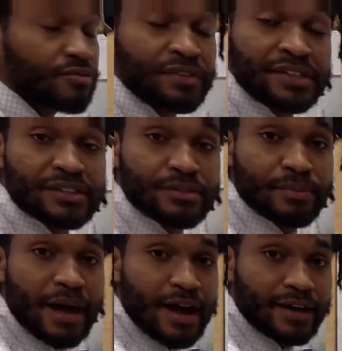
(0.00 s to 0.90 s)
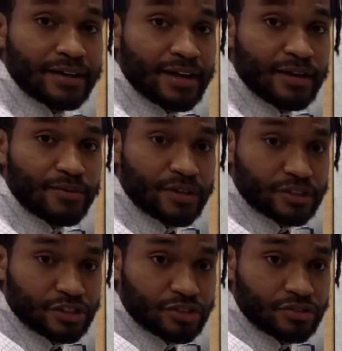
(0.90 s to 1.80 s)
reason behind that, and we're going
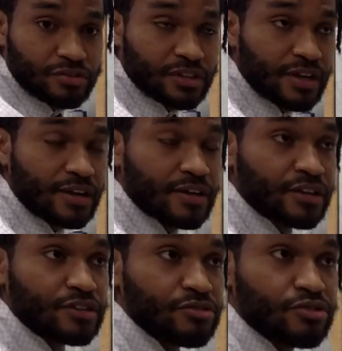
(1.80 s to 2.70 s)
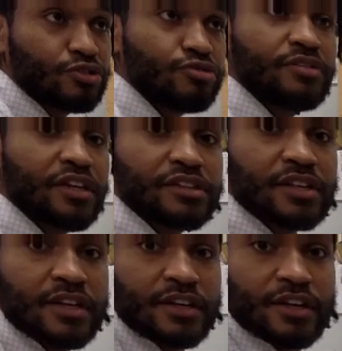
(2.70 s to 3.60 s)
to show you today. I'm going to use two things.
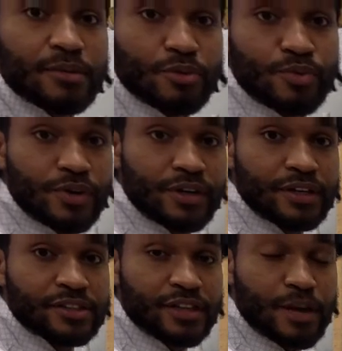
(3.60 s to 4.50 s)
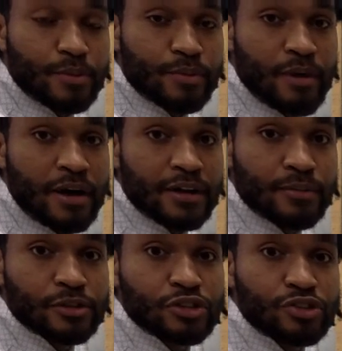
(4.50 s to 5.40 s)
Number one is a number bond.
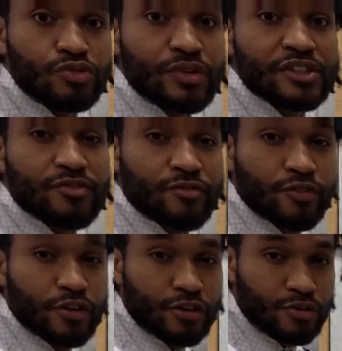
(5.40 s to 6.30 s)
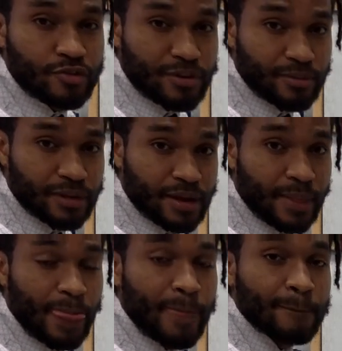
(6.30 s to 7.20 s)
Number two is a vertical number line.
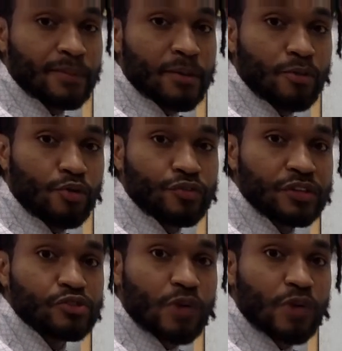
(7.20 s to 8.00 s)
Both of these will